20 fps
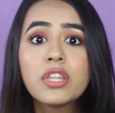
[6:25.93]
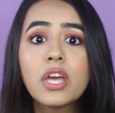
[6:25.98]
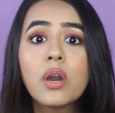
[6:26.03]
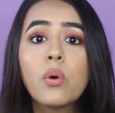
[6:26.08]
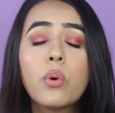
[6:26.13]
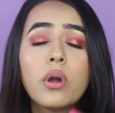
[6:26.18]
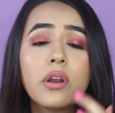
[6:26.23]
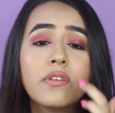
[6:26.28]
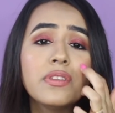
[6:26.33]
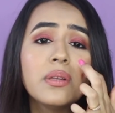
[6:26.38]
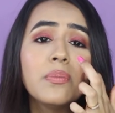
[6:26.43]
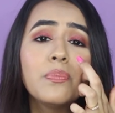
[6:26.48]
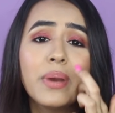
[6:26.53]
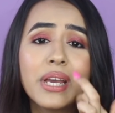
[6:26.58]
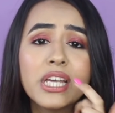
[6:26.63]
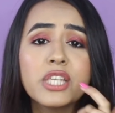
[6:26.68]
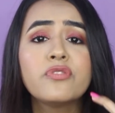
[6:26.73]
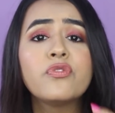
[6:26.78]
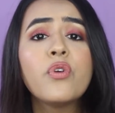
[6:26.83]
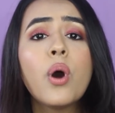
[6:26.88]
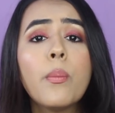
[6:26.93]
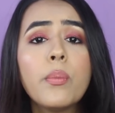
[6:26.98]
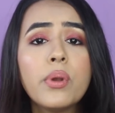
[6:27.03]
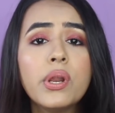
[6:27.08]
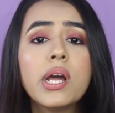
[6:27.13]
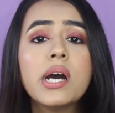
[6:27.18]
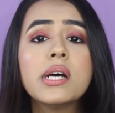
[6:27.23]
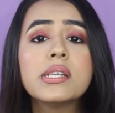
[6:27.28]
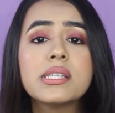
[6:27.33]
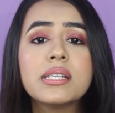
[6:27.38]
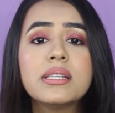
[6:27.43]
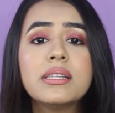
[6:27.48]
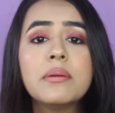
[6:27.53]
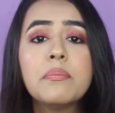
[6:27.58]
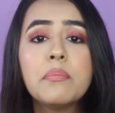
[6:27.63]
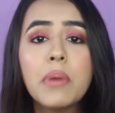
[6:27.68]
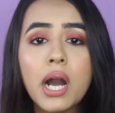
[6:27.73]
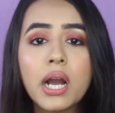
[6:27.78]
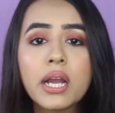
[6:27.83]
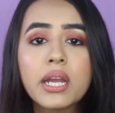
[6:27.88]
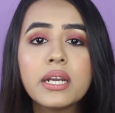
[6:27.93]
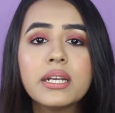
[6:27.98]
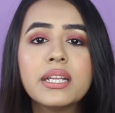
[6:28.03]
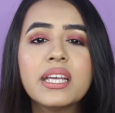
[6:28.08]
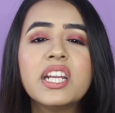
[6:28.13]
They're one of the best formulas in the market.